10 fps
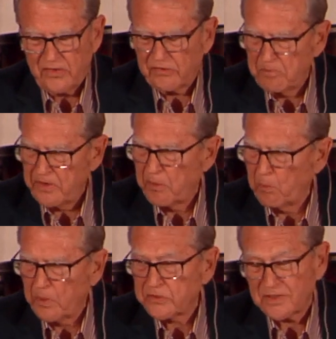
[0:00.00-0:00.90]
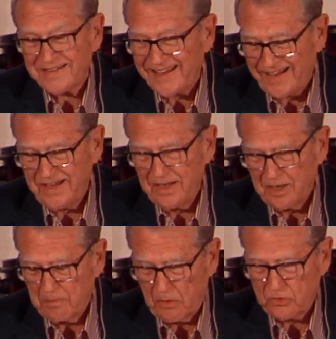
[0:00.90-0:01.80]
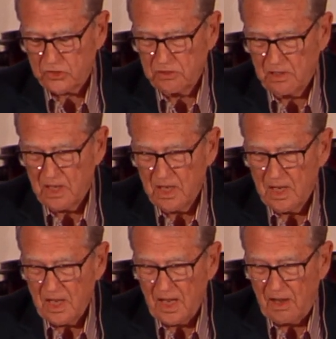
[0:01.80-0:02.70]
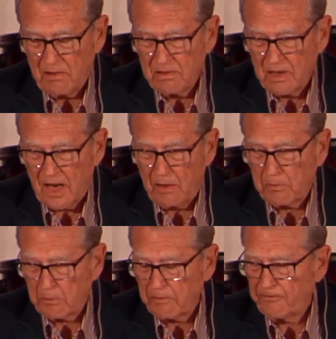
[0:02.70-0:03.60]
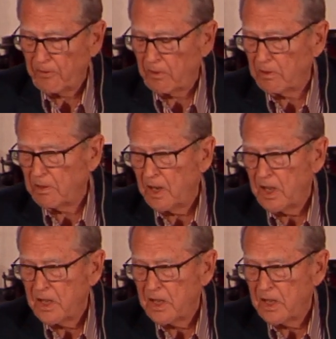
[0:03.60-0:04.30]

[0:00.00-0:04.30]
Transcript: Doesn't mean there wasn't any emotion. And I will refer